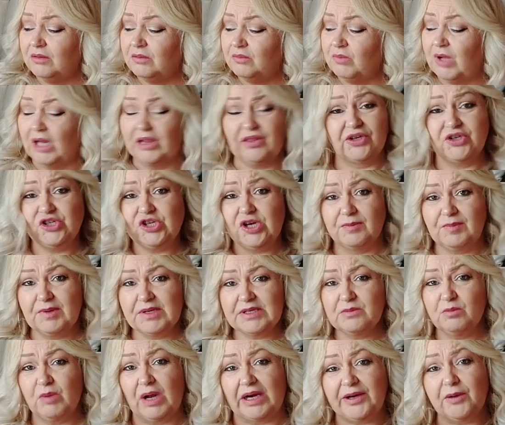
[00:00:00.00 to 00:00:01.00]
Well, the
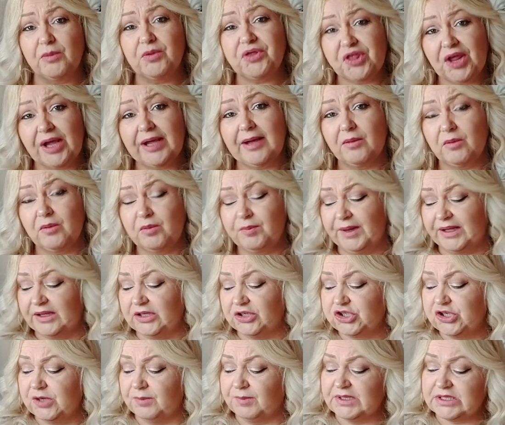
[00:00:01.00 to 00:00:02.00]
cheapest, well, you would think it would be the
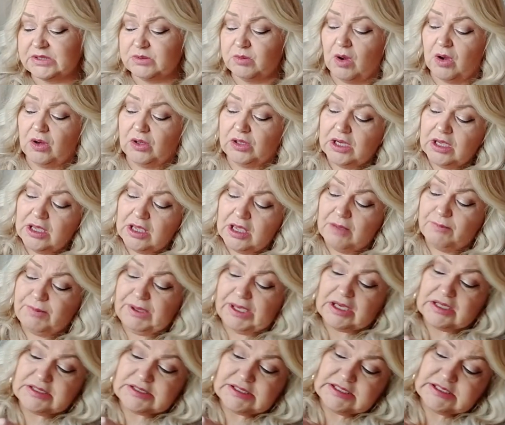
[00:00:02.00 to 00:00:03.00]
cheapest one
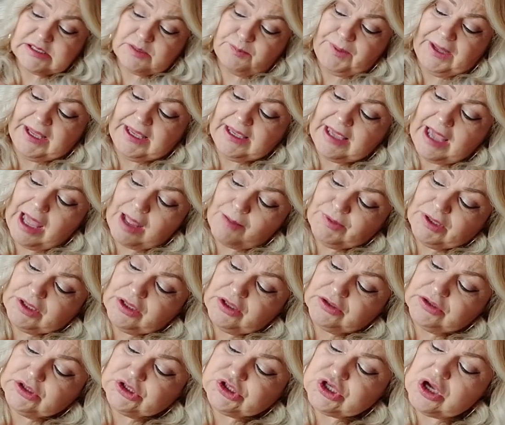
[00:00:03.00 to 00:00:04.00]
because there's a big gap
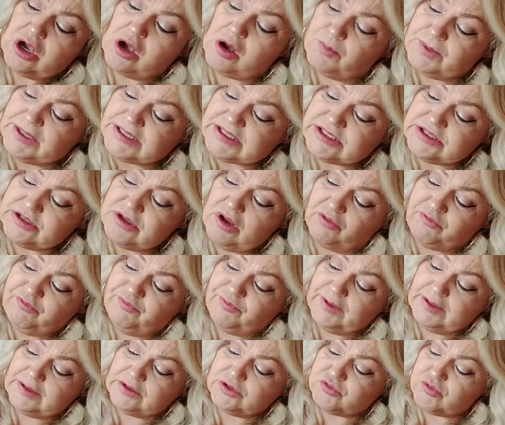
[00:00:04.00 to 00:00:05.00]
along the top. It's not
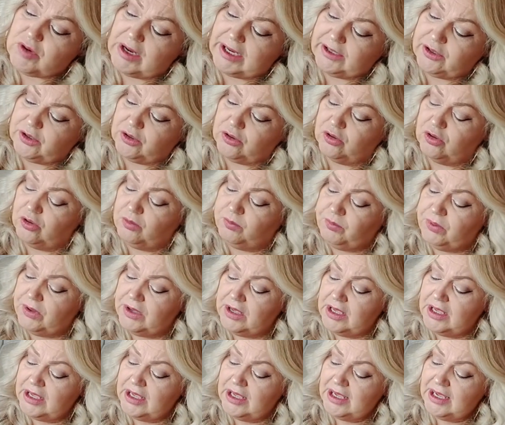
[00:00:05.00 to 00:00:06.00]
filled right up.
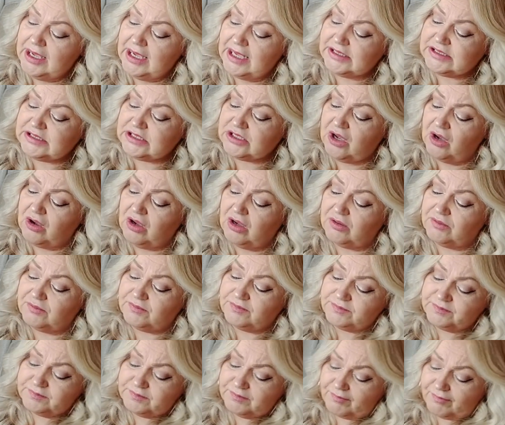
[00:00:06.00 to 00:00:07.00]
It's got,
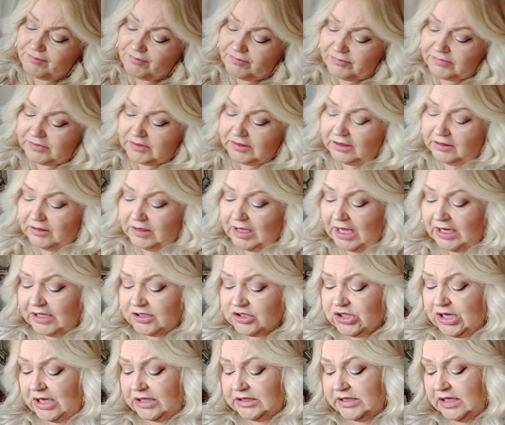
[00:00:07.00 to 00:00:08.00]

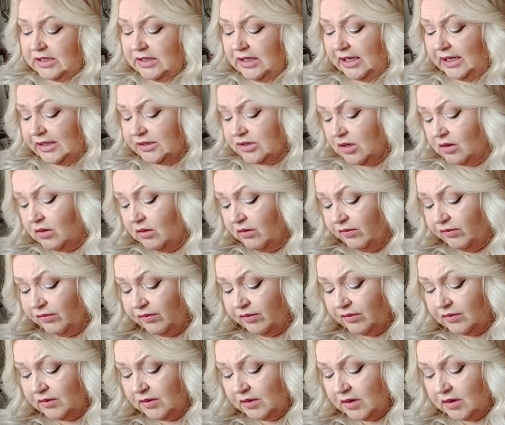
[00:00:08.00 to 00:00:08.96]
actually I'll take the lid off.